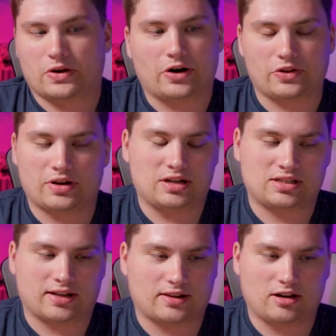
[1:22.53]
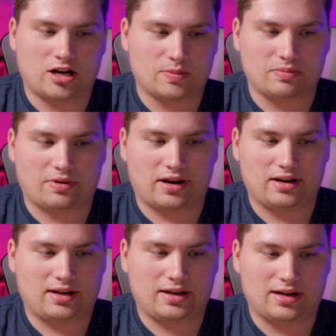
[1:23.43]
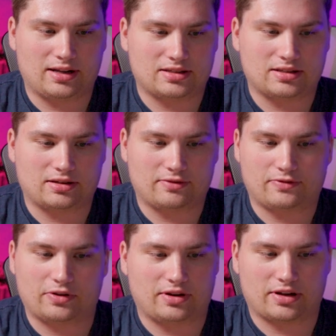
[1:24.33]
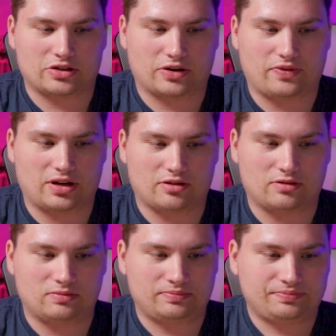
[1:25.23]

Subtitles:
other than it's got the Hummer branding and it's a fully electric vehicle.